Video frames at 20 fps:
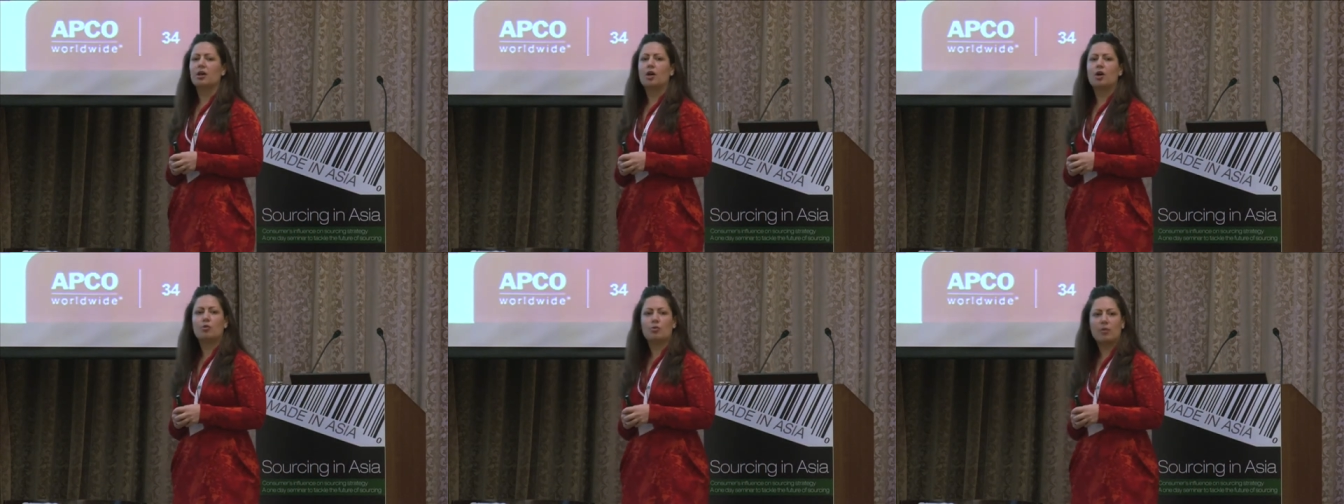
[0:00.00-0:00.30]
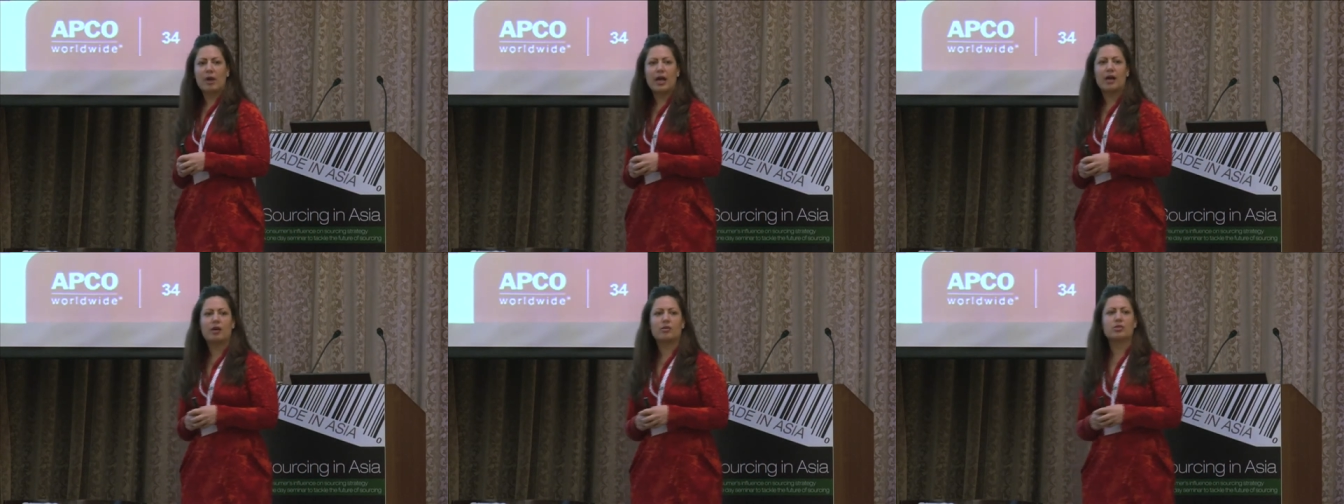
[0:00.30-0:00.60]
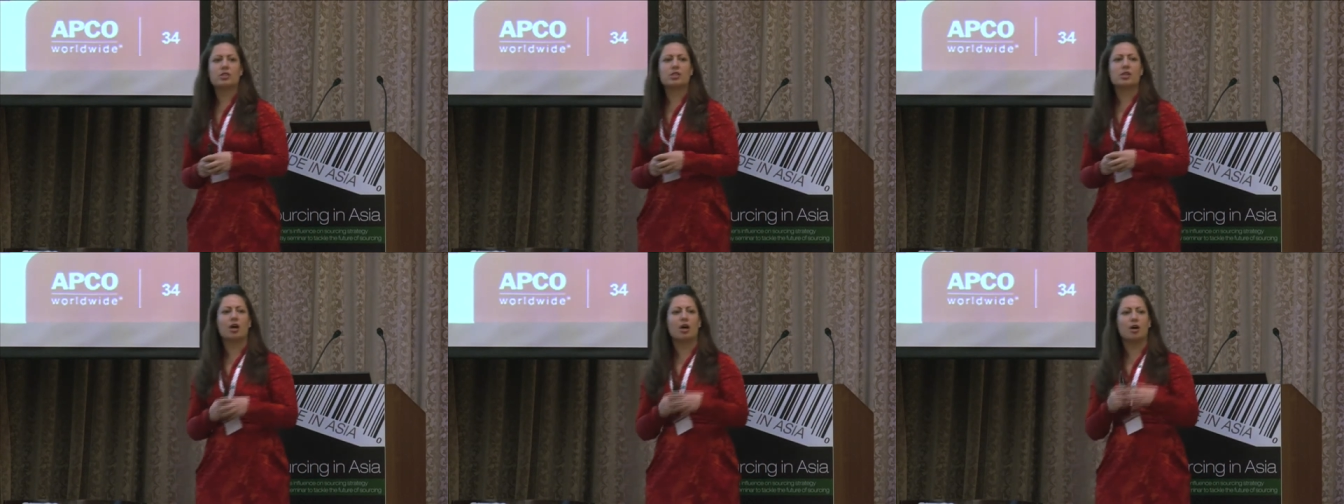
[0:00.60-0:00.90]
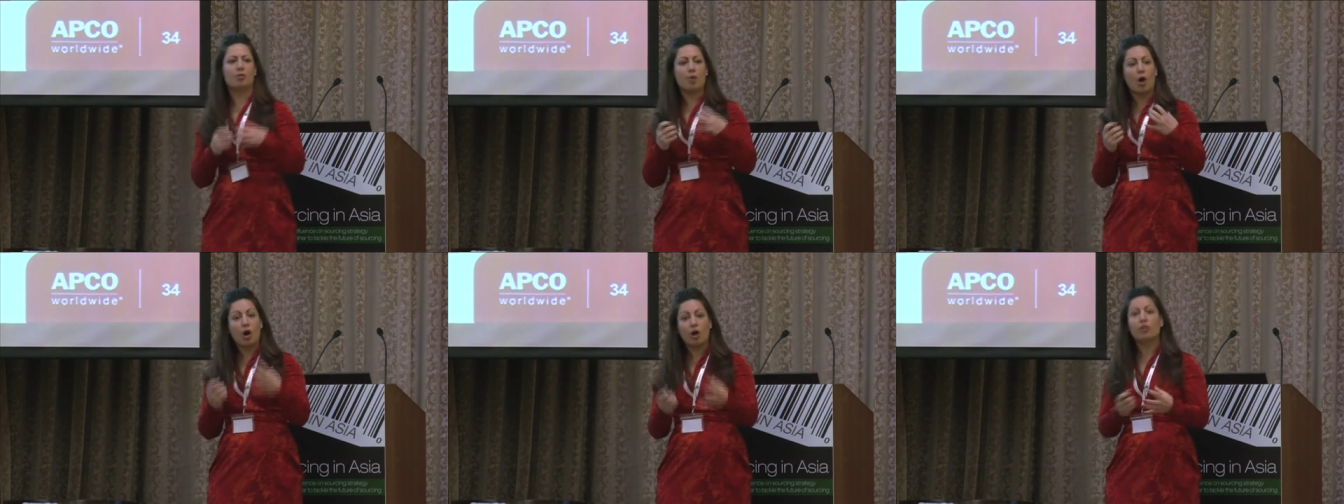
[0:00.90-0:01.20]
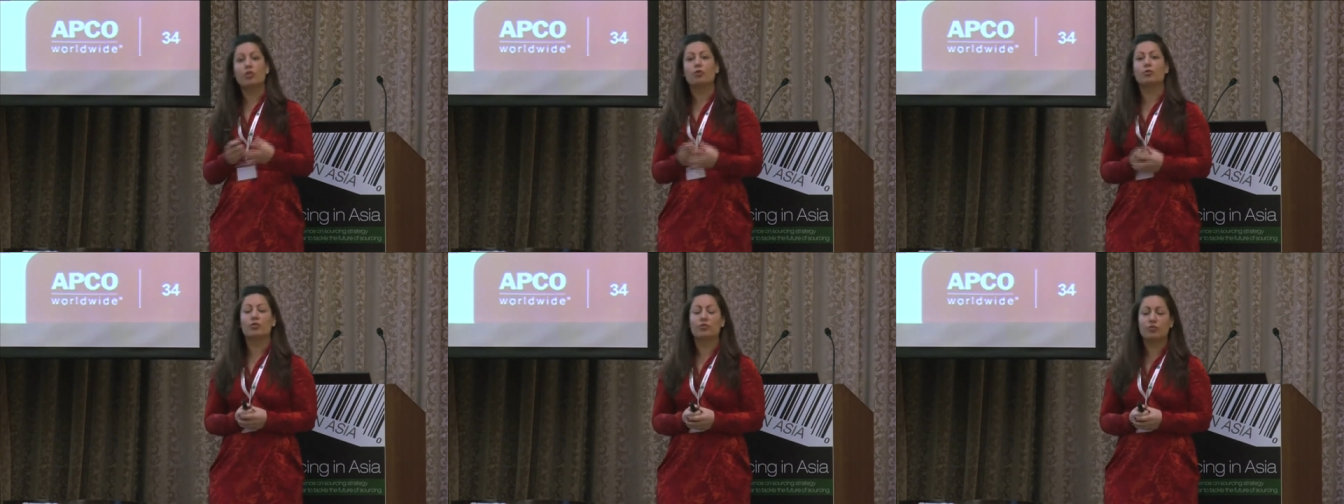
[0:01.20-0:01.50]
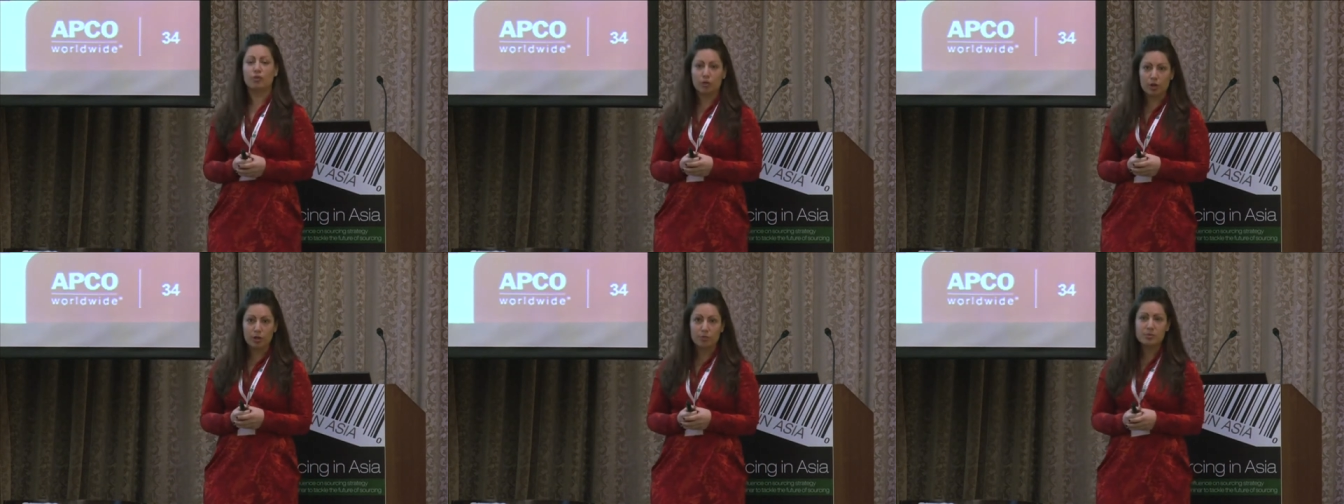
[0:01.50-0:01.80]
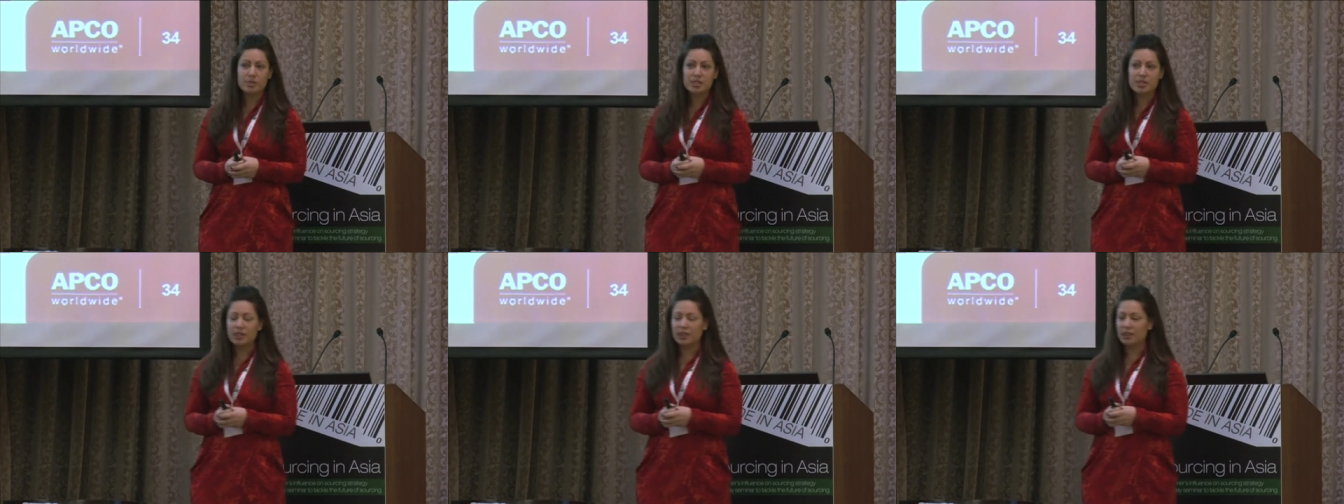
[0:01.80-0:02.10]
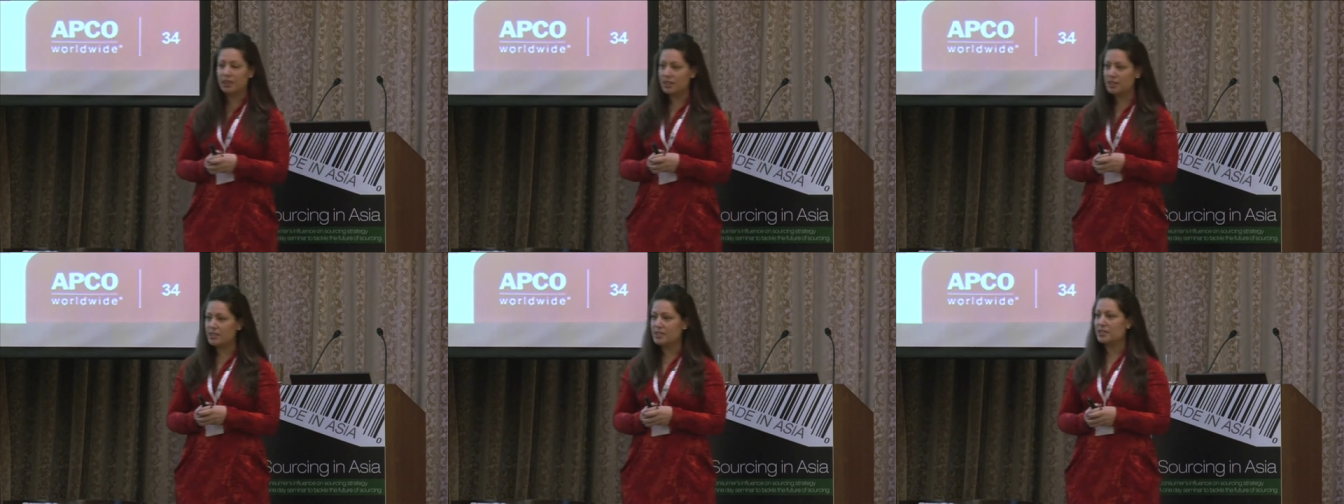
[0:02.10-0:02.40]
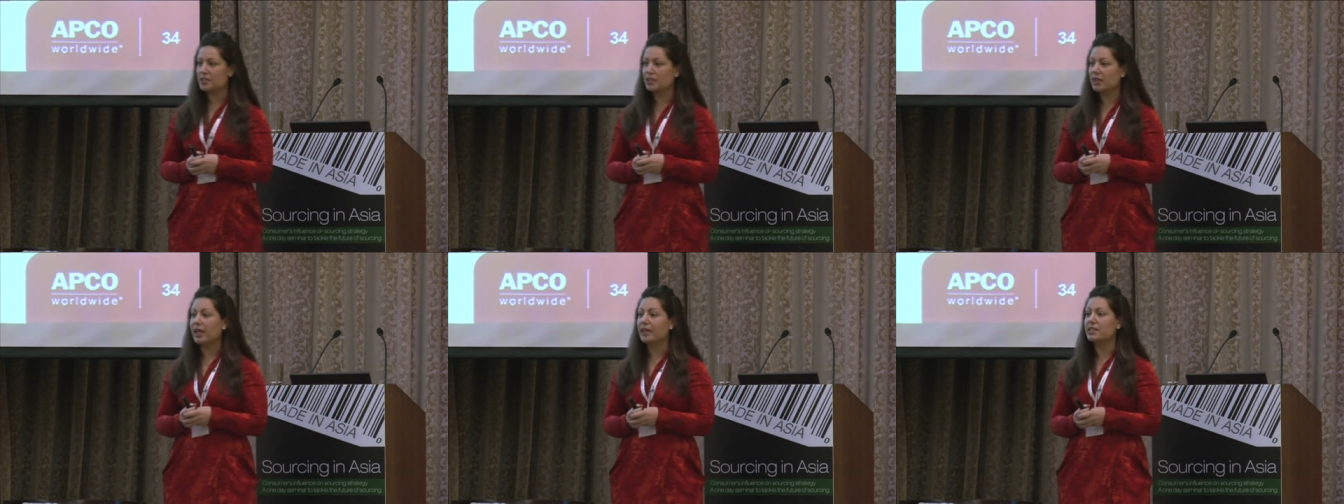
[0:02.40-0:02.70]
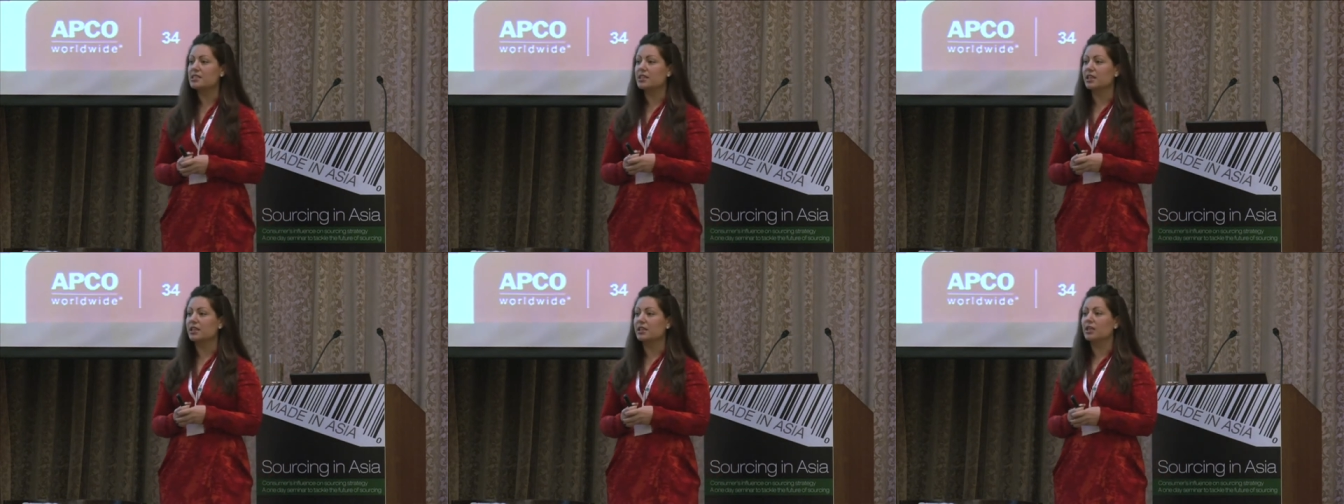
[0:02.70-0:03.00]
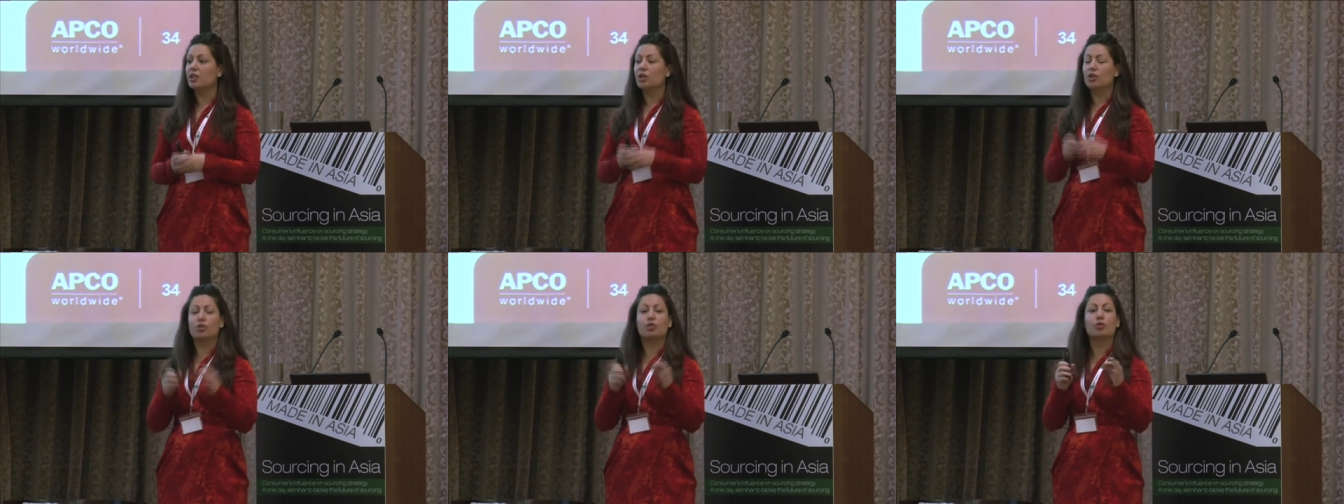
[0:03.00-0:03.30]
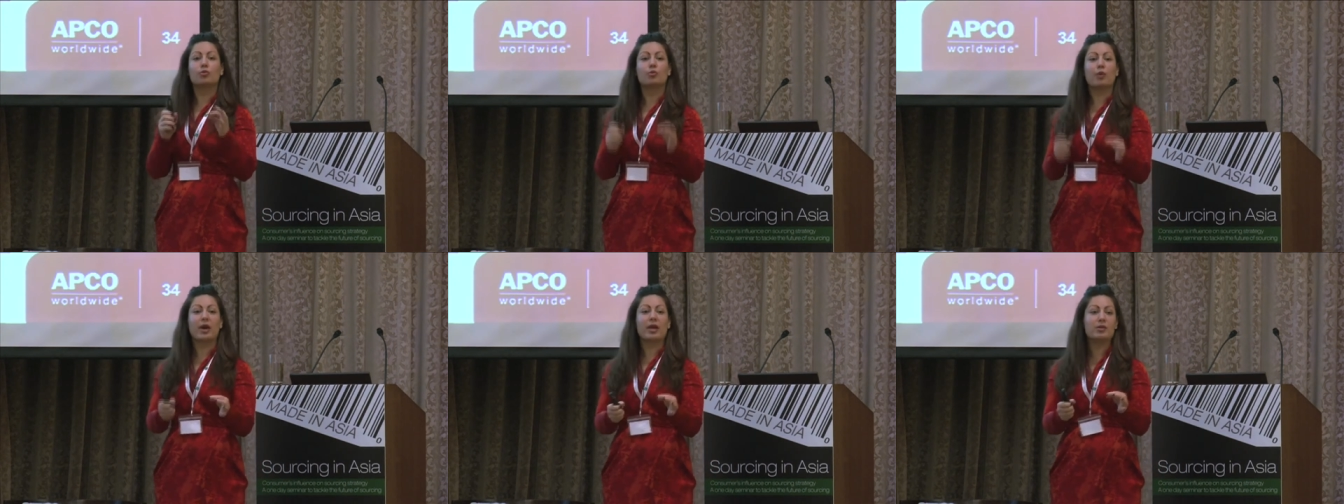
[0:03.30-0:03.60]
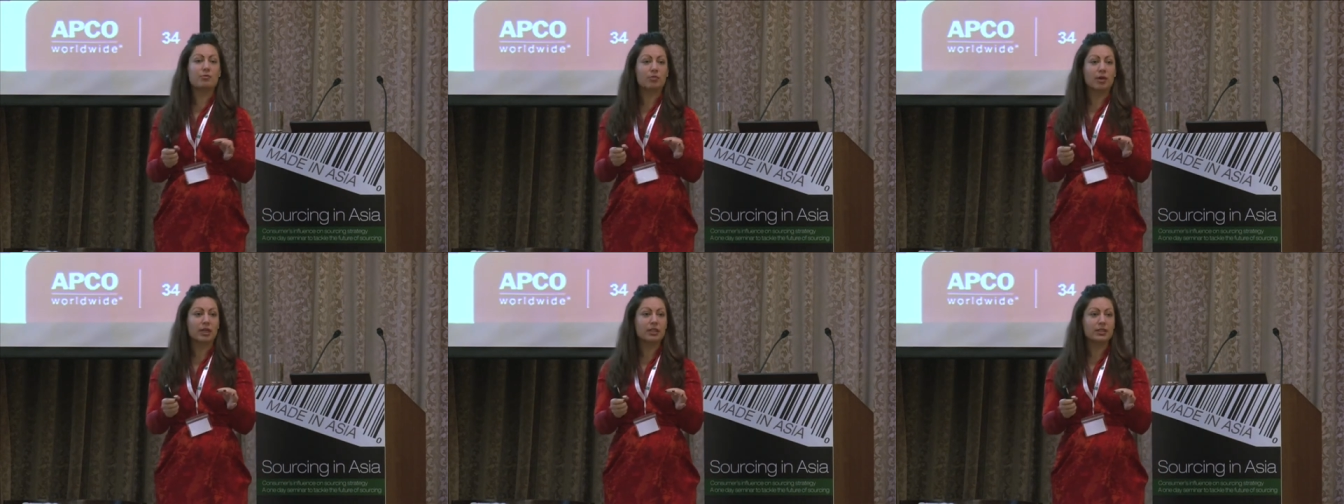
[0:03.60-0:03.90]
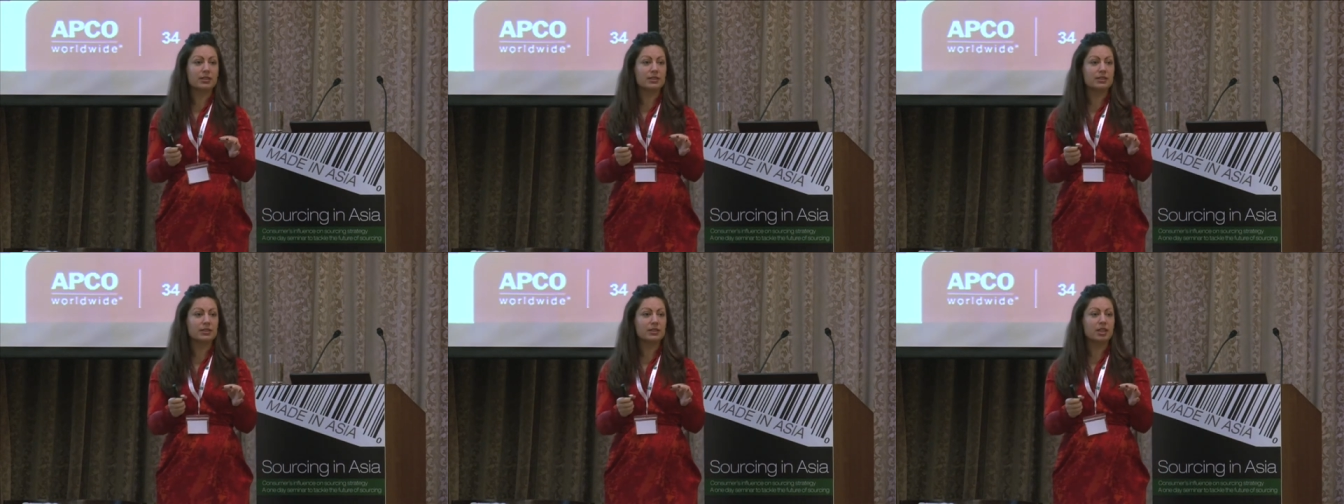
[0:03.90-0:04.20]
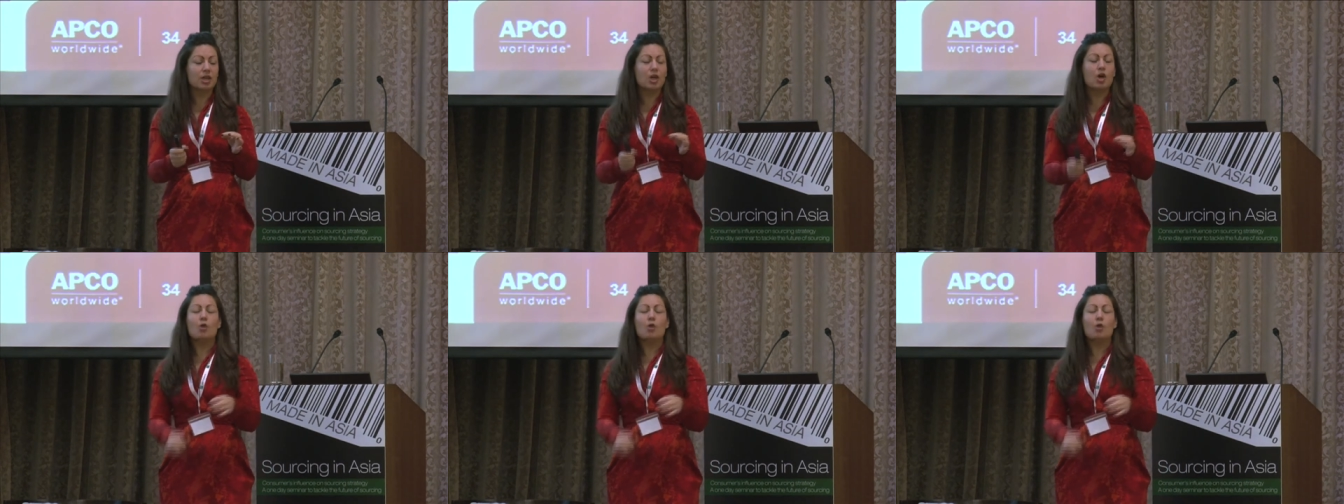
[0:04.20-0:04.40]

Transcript: around um, are the reforms that he's selecting the right ones?